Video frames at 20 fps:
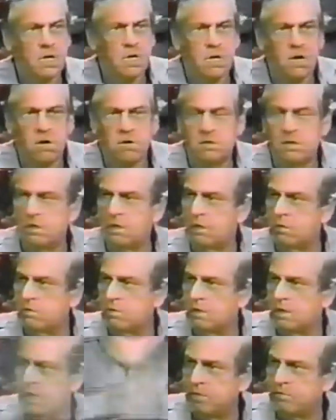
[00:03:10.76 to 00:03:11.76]
on a
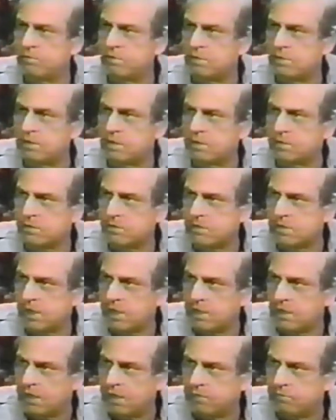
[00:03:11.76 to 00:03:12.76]
local level, on a
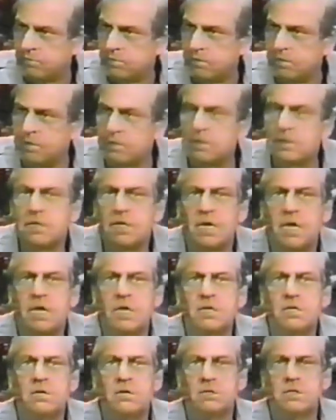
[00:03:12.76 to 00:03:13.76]
state level,
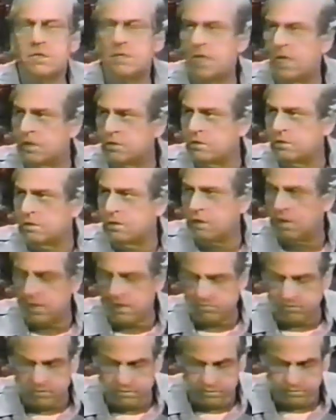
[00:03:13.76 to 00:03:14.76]
and on the national
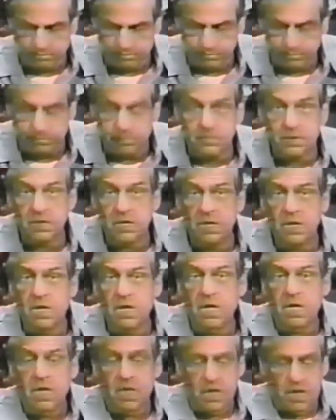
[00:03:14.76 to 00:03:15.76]
level,
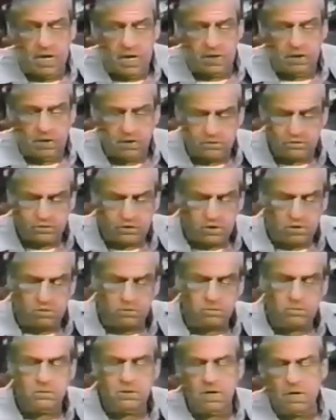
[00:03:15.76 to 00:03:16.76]
and
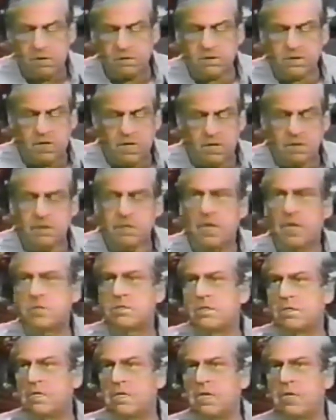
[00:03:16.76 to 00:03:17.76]
also on the
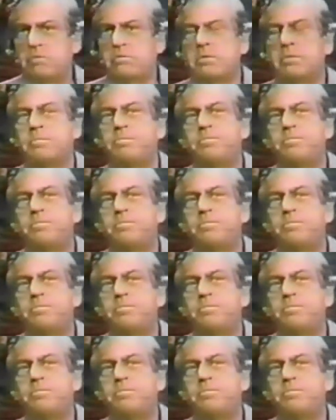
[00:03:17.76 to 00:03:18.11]
international level.